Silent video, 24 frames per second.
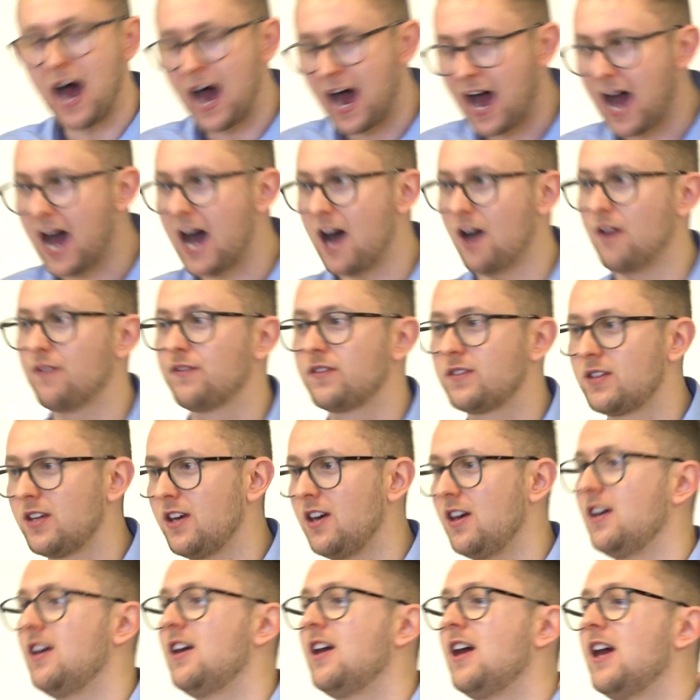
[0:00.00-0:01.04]
I have
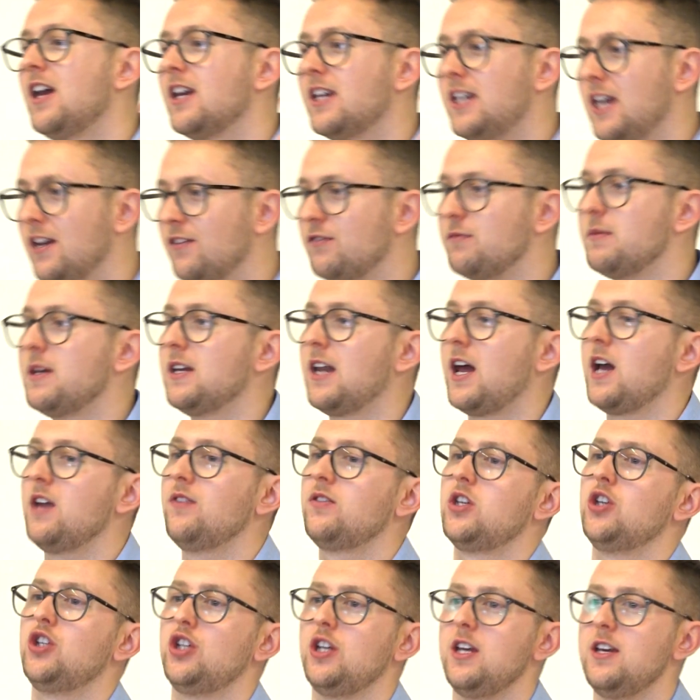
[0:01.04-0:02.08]
to give my life
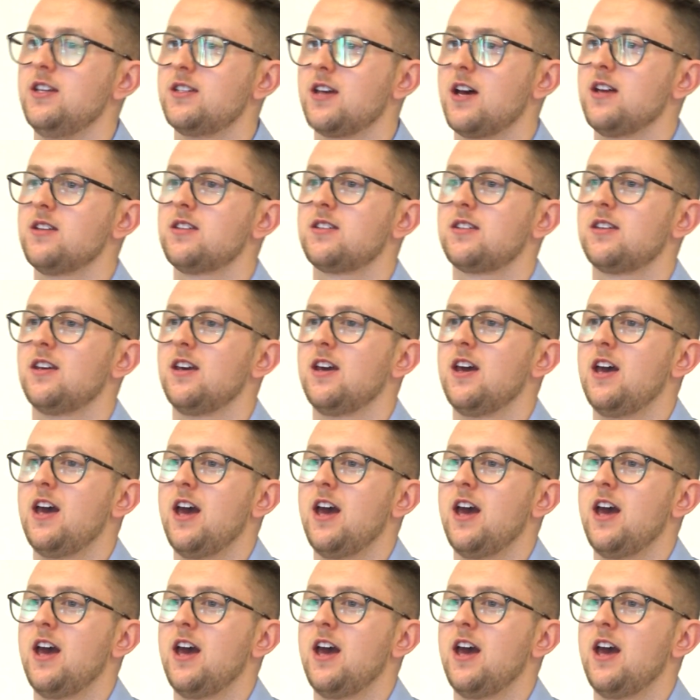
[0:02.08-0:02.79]
to Jesus.